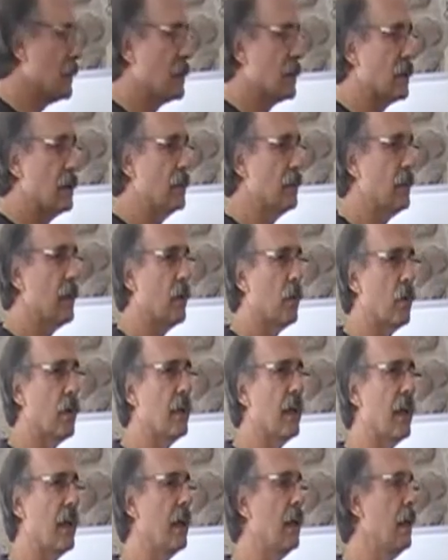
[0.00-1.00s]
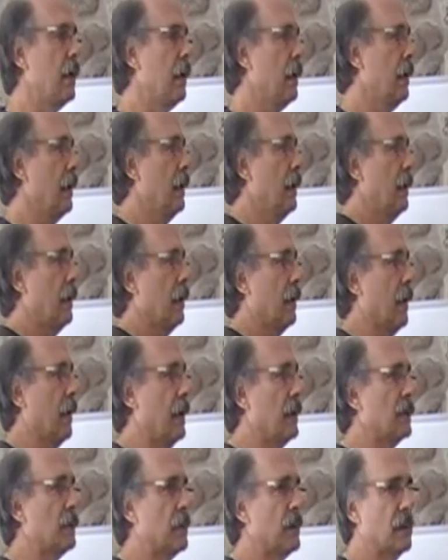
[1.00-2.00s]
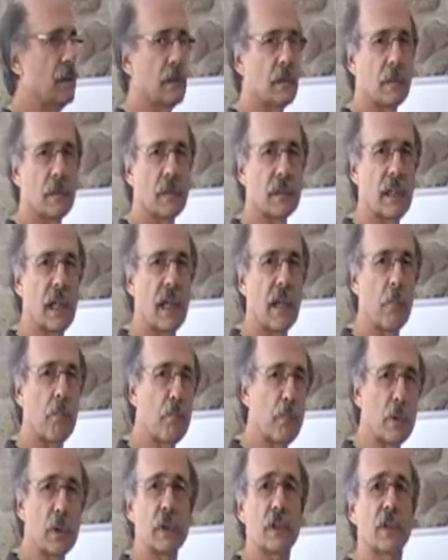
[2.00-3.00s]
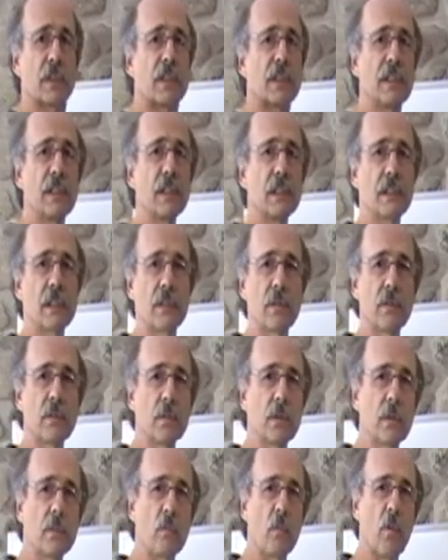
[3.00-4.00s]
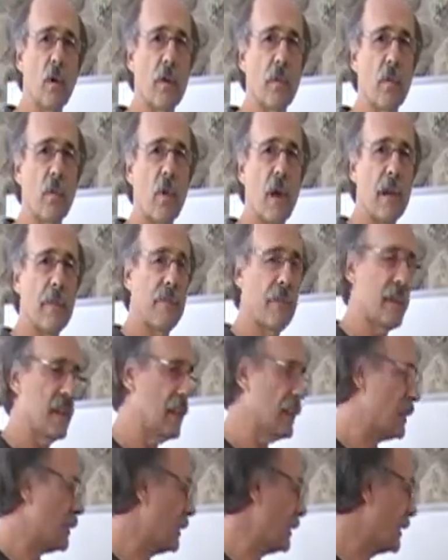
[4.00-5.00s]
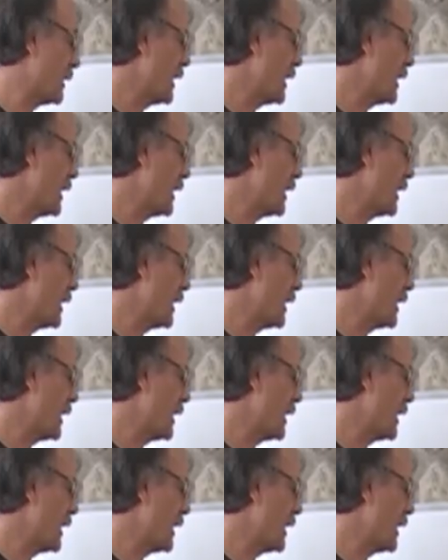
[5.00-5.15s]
assume that one day the husband kind of bursts into the room where the wife is and